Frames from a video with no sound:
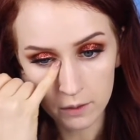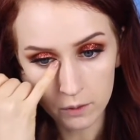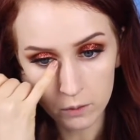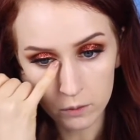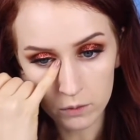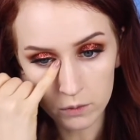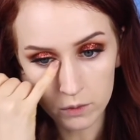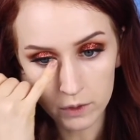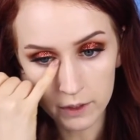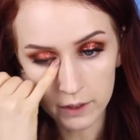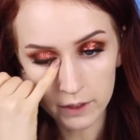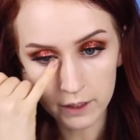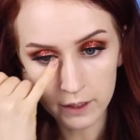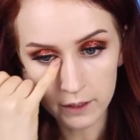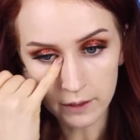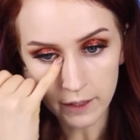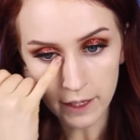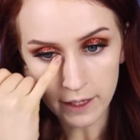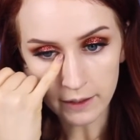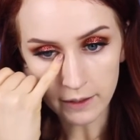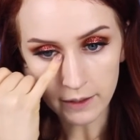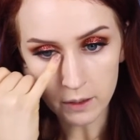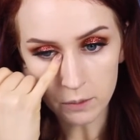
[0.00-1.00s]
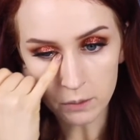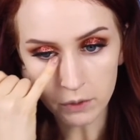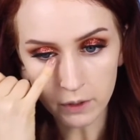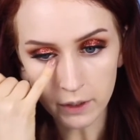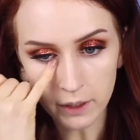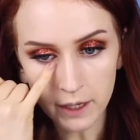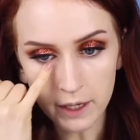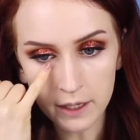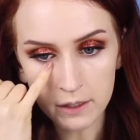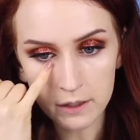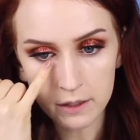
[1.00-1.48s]
really lightly
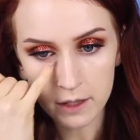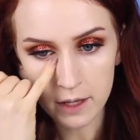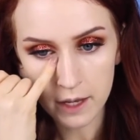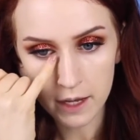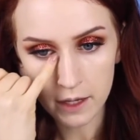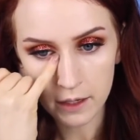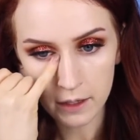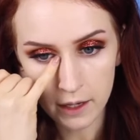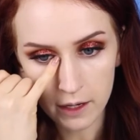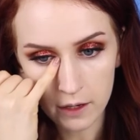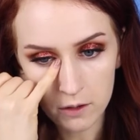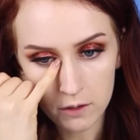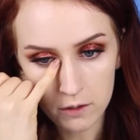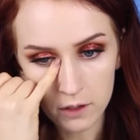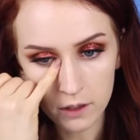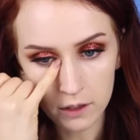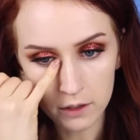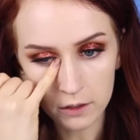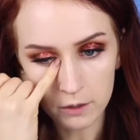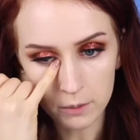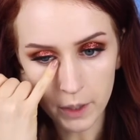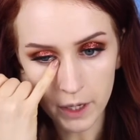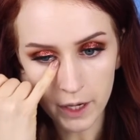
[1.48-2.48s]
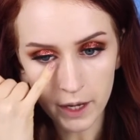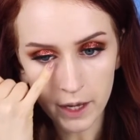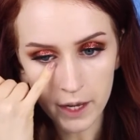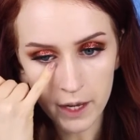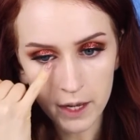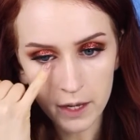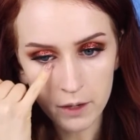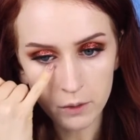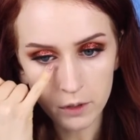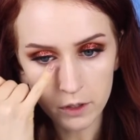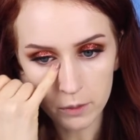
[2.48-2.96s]
blend that out under my
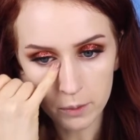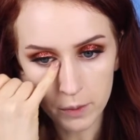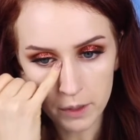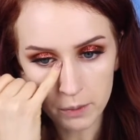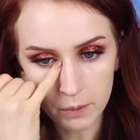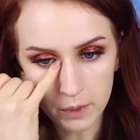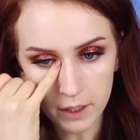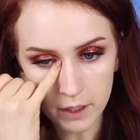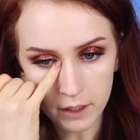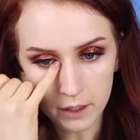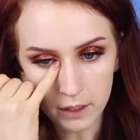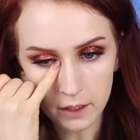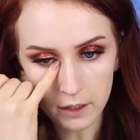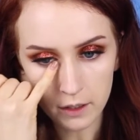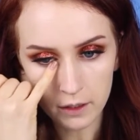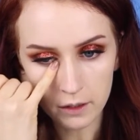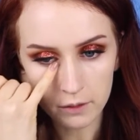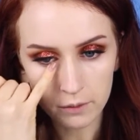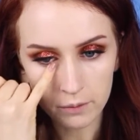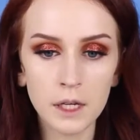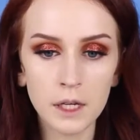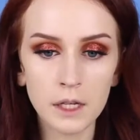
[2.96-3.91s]
eye with my pinky.